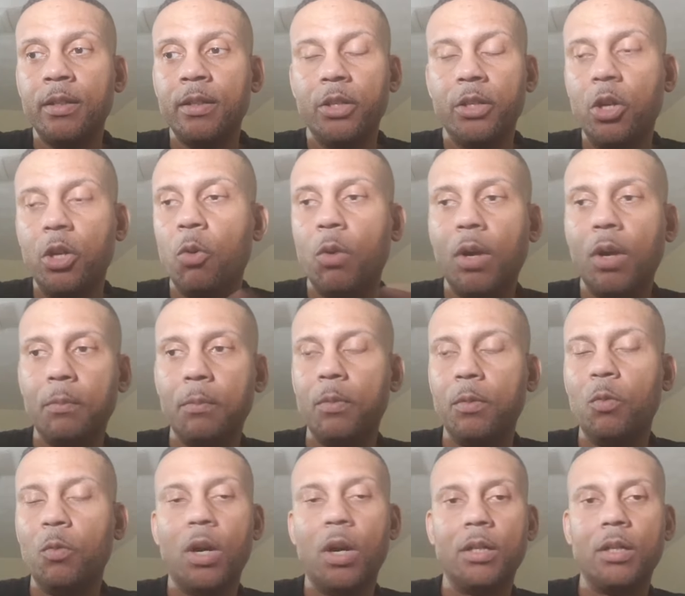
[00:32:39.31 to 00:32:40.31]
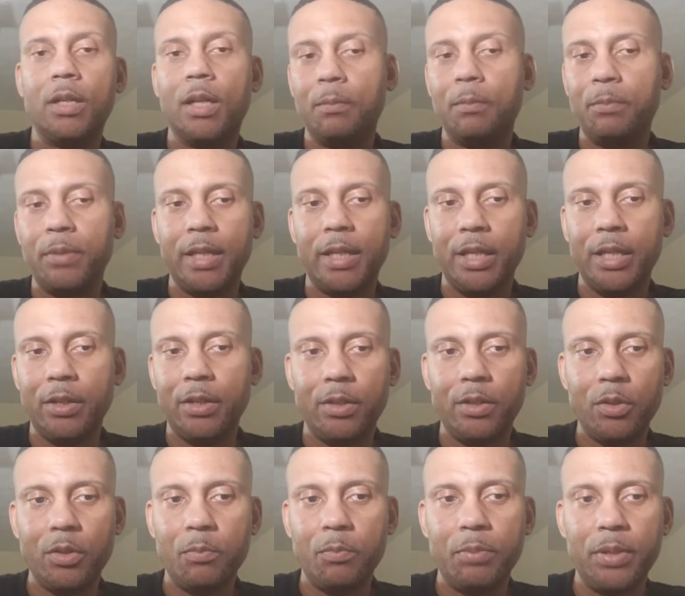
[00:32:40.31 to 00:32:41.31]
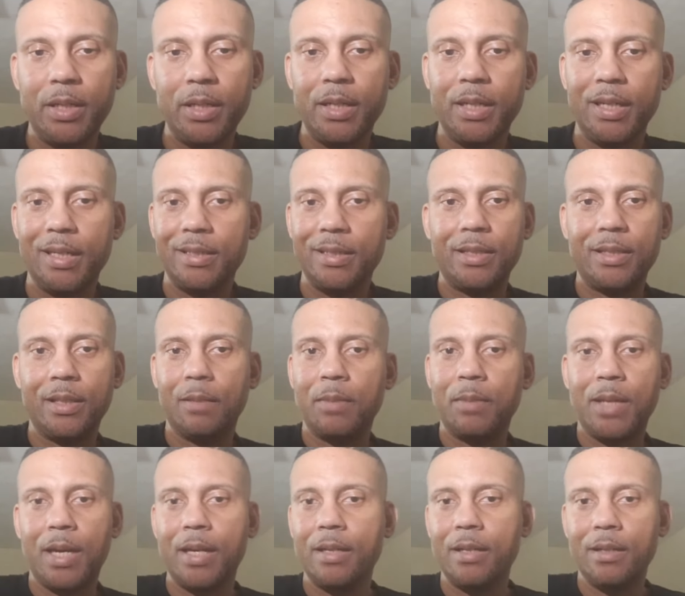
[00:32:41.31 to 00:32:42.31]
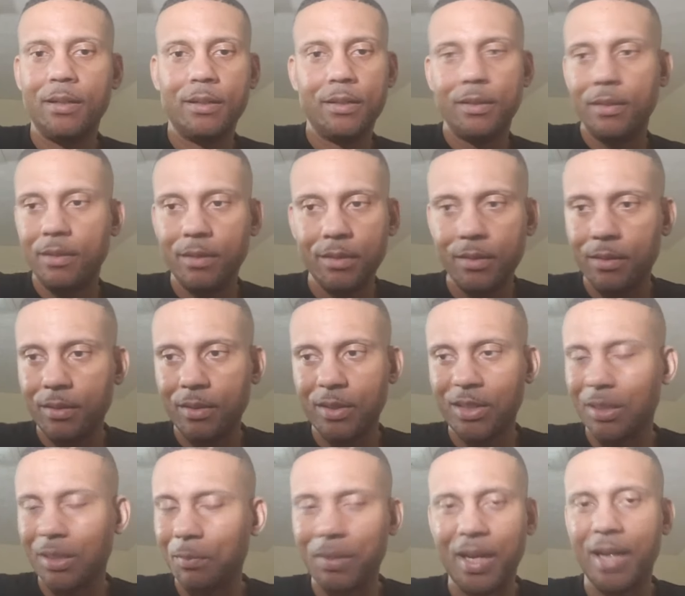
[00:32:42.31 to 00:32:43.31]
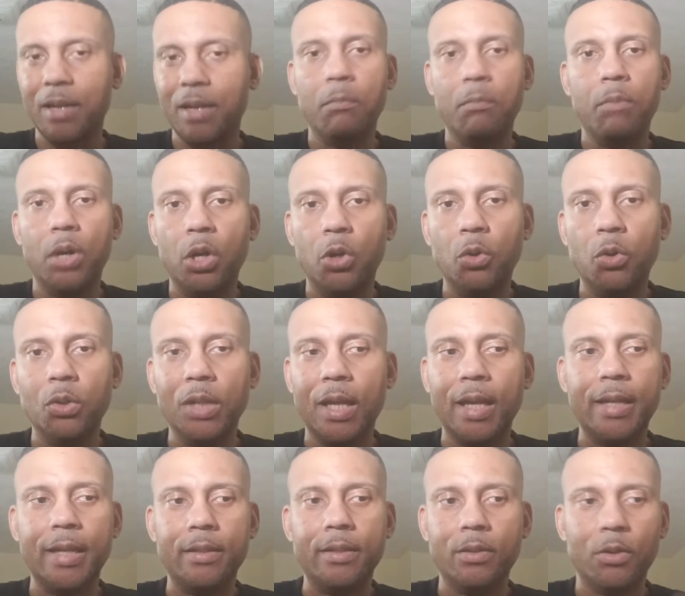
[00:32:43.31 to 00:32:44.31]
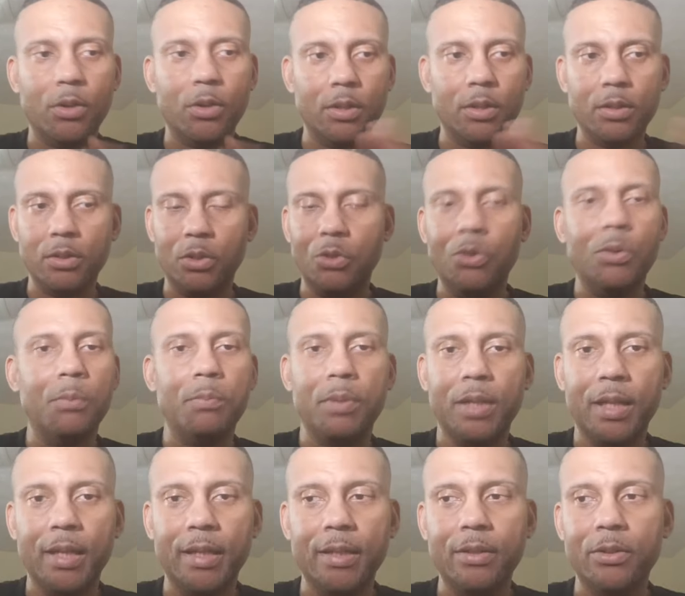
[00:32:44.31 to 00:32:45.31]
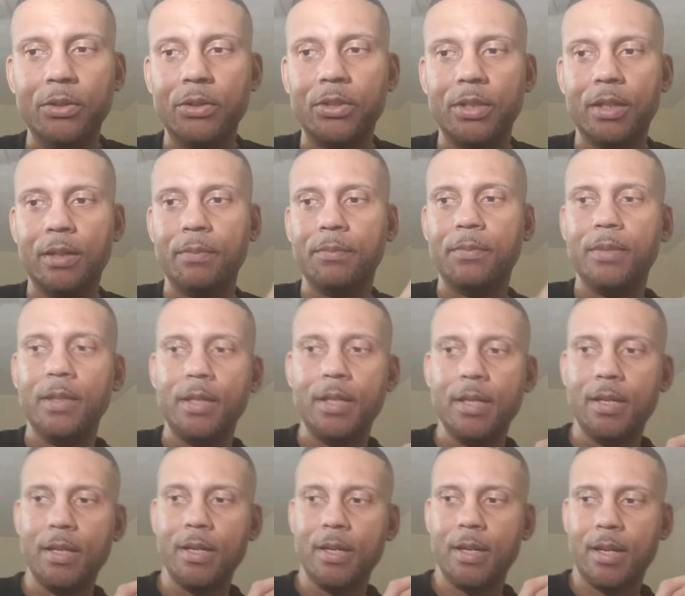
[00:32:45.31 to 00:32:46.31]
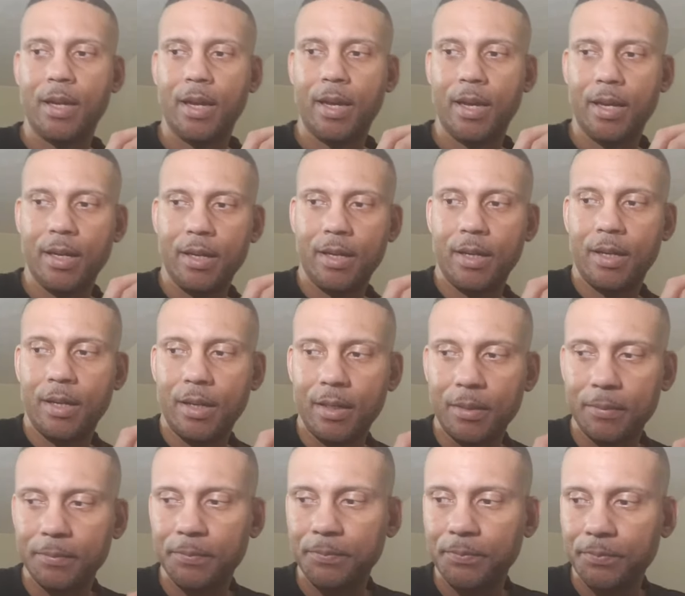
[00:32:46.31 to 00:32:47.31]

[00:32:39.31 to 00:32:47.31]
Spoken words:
You go up and walk up and you put it in some kind of bowl, like, or a little plate or something. And